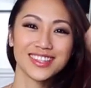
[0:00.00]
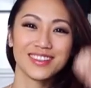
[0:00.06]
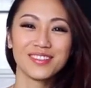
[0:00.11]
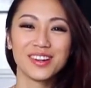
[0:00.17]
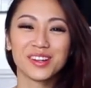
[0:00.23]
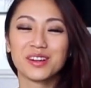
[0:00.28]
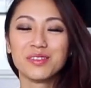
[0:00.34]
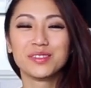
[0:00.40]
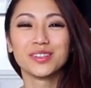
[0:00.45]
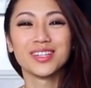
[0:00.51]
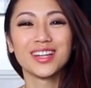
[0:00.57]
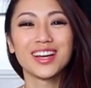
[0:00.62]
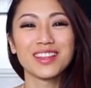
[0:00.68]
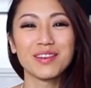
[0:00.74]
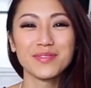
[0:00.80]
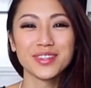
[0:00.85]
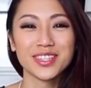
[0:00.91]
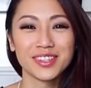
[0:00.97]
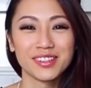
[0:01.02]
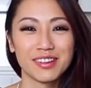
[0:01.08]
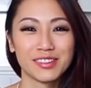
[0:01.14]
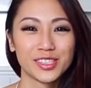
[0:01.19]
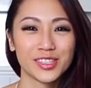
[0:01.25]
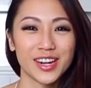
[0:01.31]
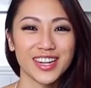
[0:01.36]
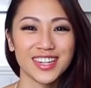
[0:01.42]
and welcome to another episode
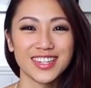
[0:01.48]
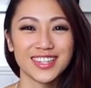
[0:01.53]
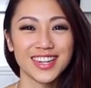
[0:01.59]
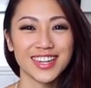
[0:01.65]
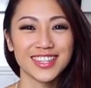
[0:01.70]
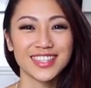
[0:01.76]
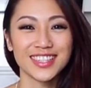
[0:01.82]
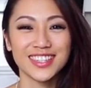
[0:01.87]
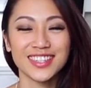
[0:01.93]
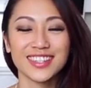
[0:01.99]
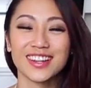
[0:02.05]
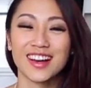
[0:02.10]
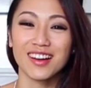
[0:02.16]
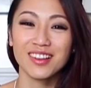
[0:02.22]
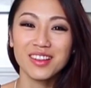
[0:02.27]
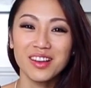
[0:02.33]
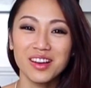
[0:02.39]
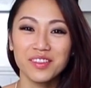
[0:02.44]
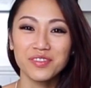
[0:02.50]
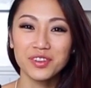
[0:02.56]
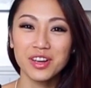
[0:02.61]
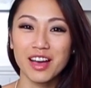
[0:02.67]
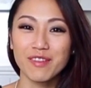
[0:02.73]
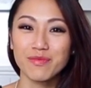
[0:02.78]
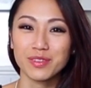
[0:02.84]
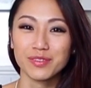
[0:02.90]
of Tried and Tested. Now a lot of you
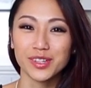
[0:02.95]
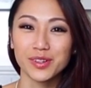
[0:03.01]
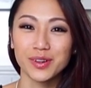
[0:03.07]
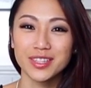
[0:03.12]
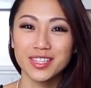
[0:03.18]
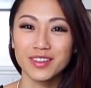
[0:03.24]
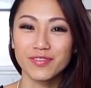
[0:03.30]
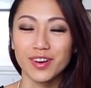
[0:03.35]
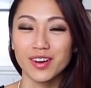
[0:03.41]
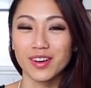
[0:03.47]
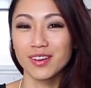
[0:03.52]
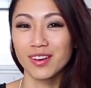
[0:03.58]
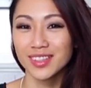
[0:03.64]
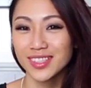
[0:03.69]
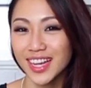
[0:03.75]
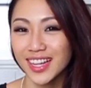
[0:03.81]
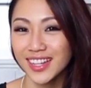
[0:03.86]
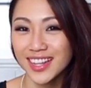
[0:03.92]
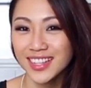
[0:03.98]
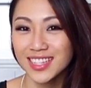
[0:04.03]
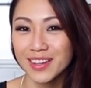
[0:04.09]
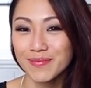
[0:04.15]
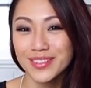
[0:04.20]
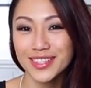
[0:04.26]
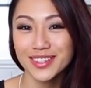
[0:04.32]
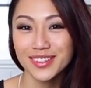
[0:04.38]
have been requesting for a contact lens
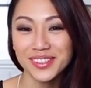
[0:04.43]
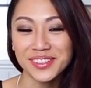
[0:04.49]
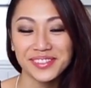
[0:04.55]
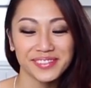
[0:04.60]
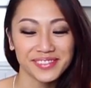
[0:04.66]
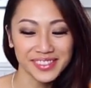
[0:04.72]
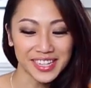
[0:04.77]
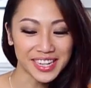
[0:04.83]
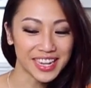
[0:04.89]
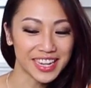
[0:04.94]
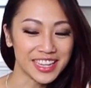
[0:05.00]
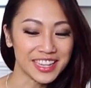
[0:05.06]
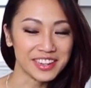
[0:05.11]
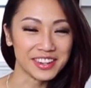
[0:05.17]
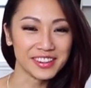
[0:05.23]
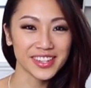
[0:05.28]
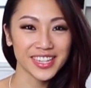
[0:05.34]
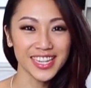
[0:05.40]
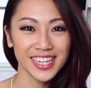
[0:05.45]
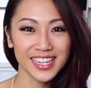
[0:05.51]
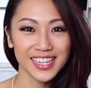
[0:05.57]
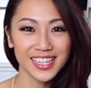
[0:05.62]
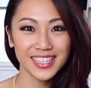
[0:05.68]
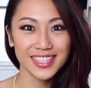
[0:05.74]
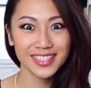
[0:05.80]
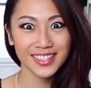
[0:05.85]
episode. Here it
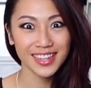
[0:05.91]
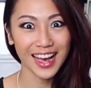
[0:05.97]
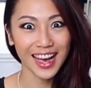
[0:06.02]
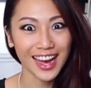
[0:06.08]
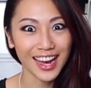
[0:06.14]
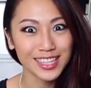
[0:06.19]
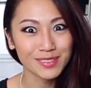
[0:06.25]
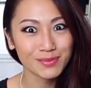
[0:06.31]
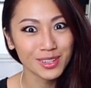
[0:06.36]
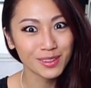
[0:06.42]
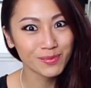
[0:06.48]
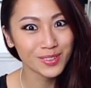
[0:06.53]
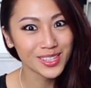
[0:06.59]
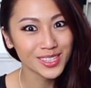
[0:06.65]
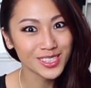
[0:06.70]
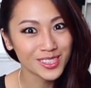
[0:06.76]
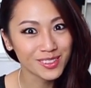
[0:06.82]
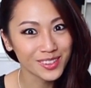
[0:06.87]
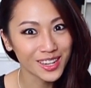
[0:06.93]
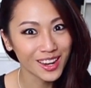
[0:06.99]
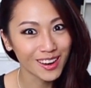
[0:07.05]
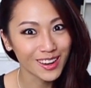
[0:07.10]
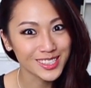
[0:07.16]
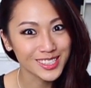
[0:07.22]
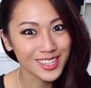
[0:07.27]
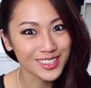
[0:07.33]
is! Eyes big, show me
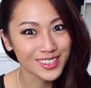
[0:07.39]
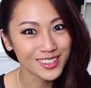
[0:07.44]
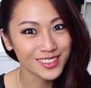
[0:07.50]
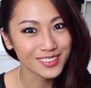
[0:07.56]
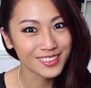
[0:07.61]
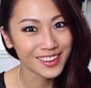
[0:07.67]
how excited you